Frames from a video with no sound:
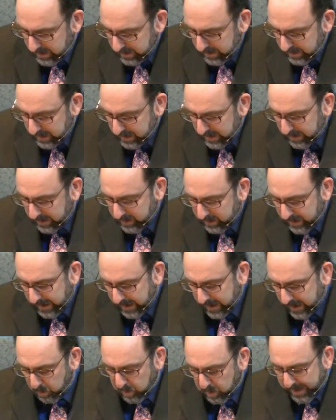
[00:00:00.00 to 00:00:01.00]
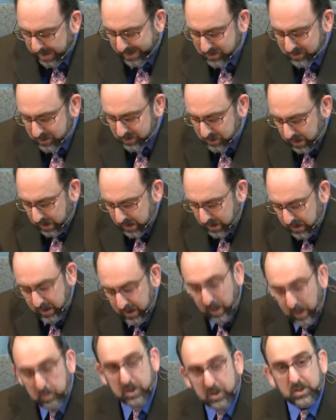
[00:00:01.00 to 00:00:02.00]
The other guy passes on the
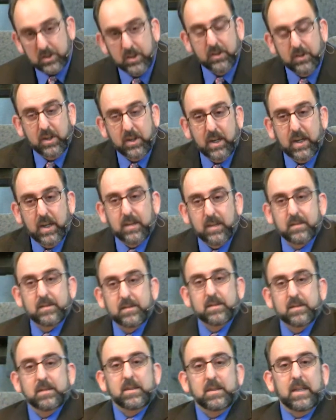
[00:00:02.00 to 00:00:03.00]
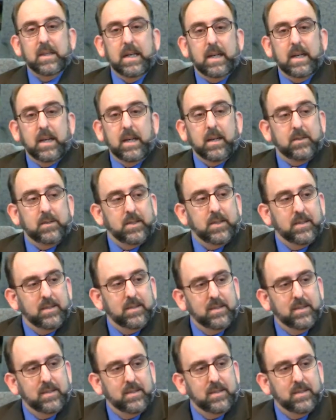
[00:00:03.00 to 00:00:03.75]
opportunity. Idiot.